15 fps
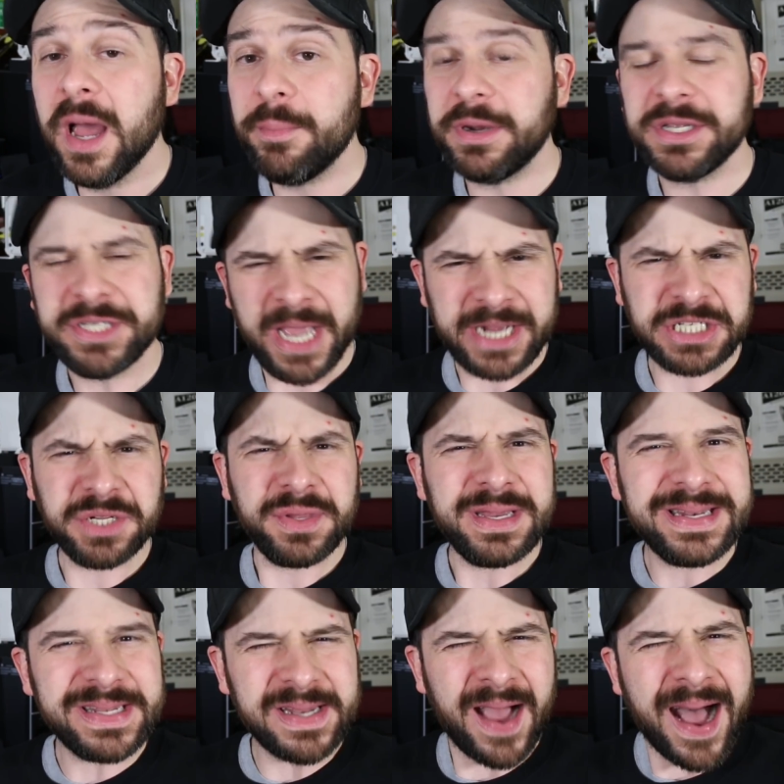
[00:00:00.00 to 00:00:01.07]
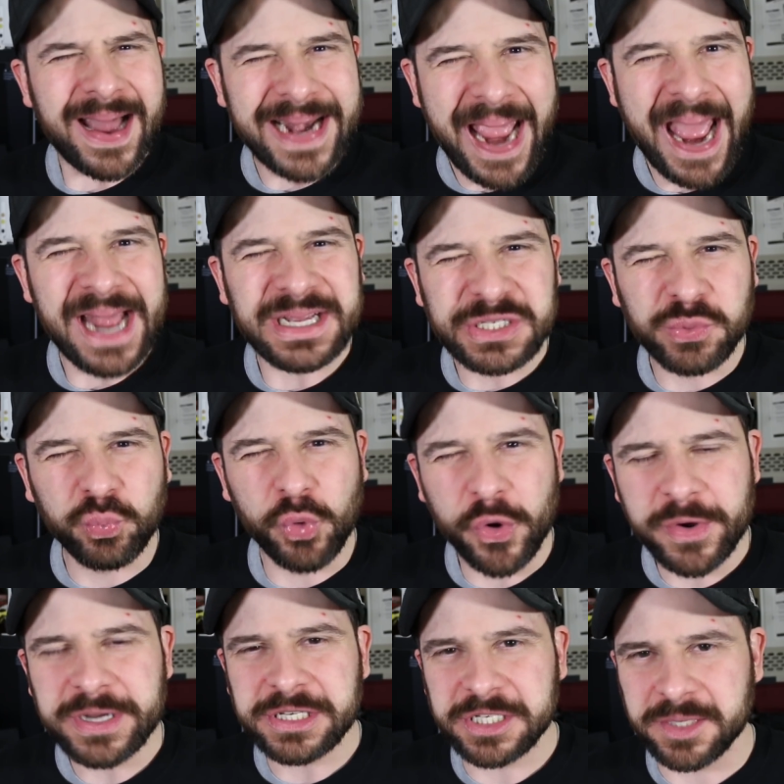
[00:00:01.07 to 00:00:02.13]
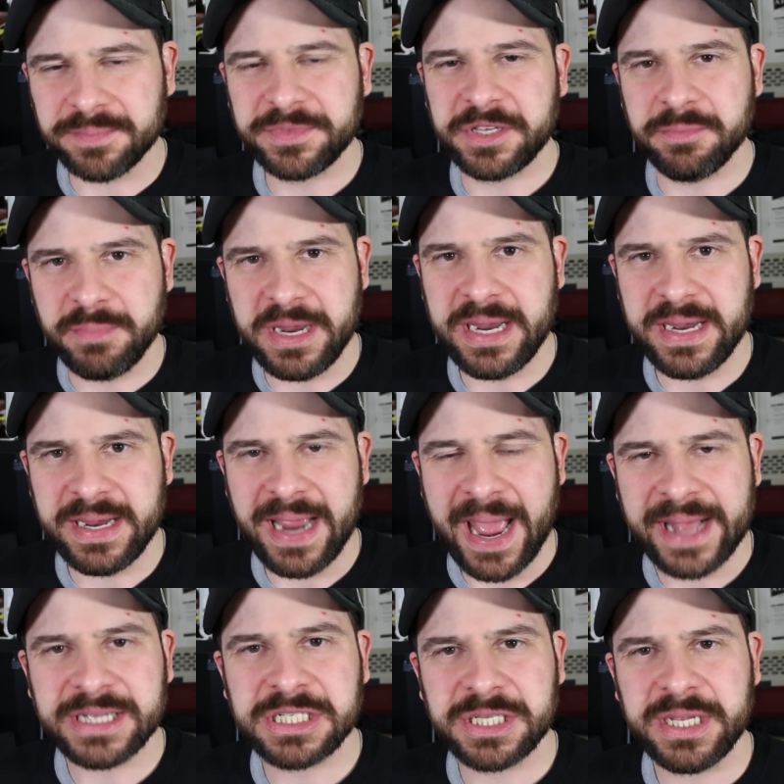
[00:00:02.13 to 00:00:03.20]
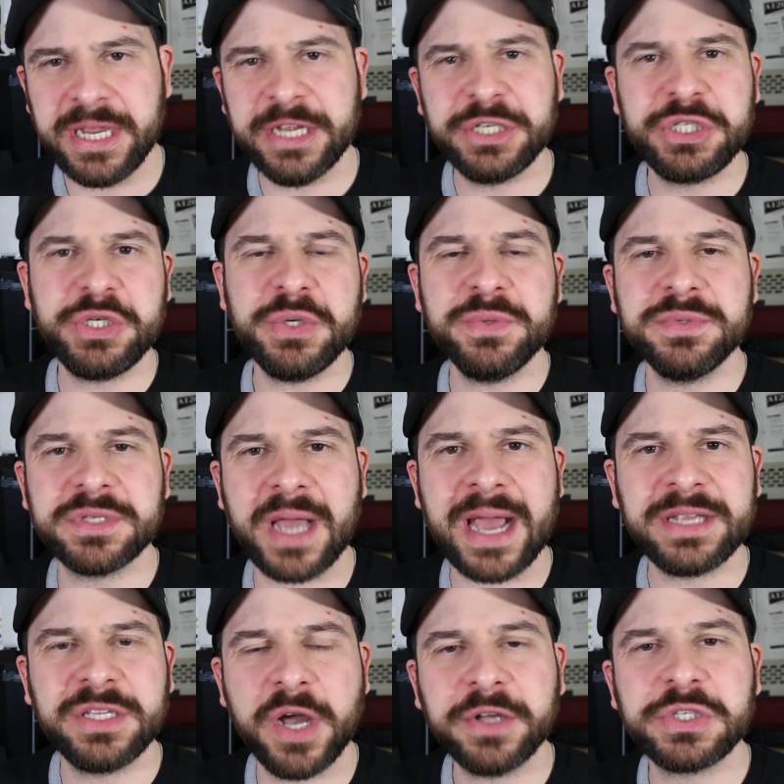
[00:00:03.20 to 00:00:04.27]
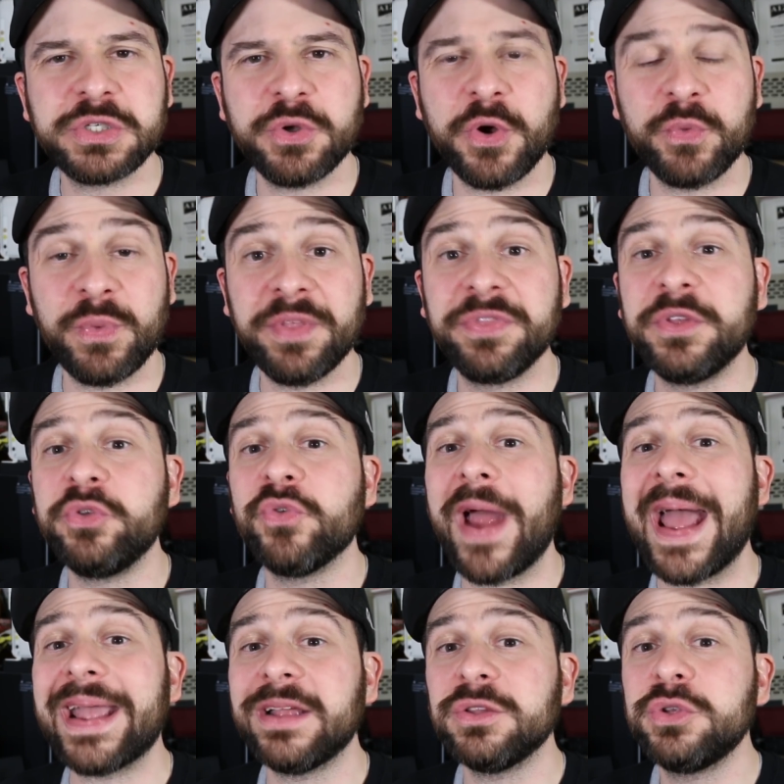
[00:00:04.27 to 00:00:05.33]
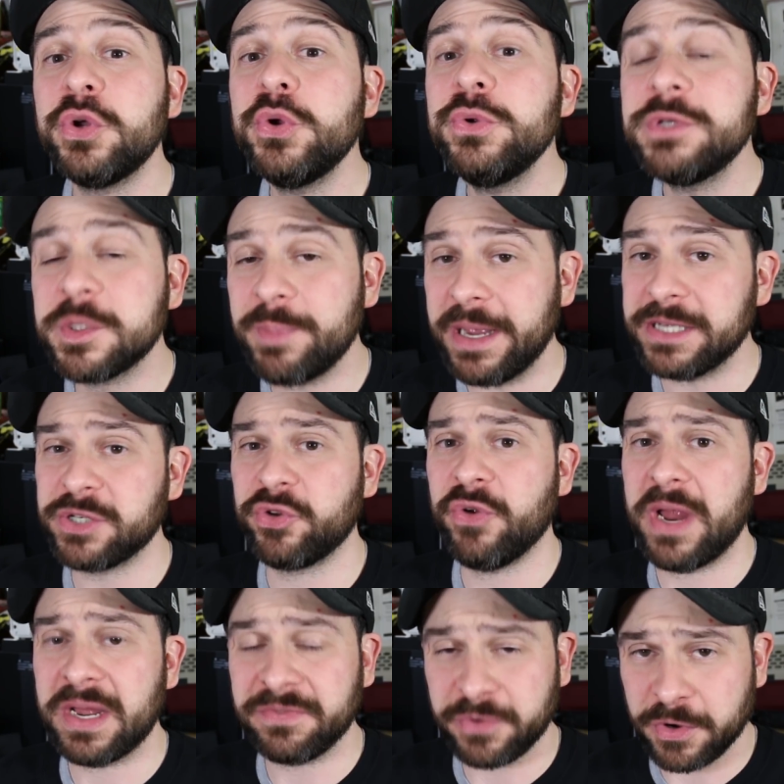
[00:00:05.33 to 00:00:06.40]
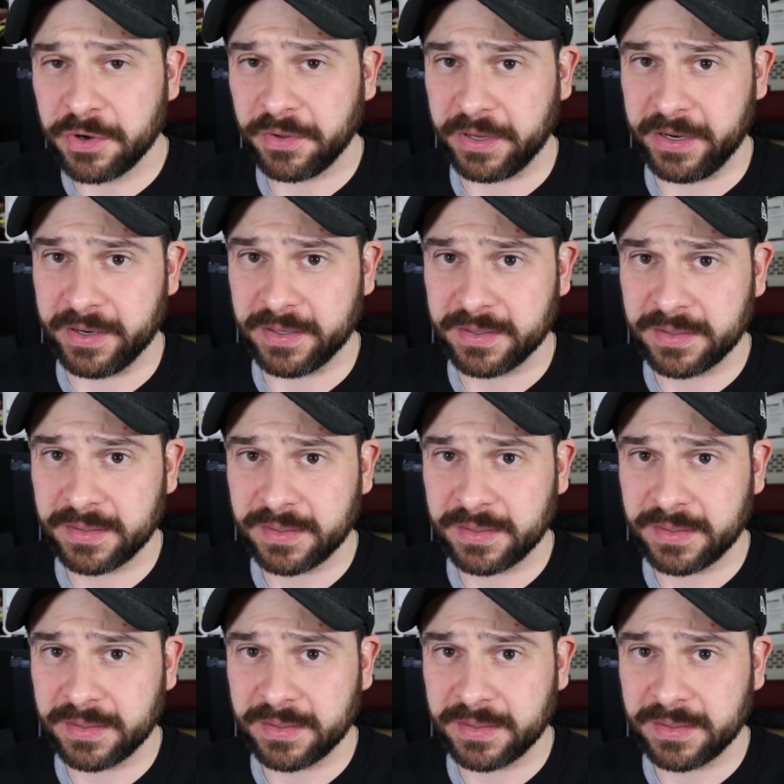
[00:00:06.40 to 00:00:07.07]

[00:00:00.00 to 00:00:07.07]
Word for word: but it's actually not as worrisome to me as the issues I touched on with the Dragon two spacecraft earlier.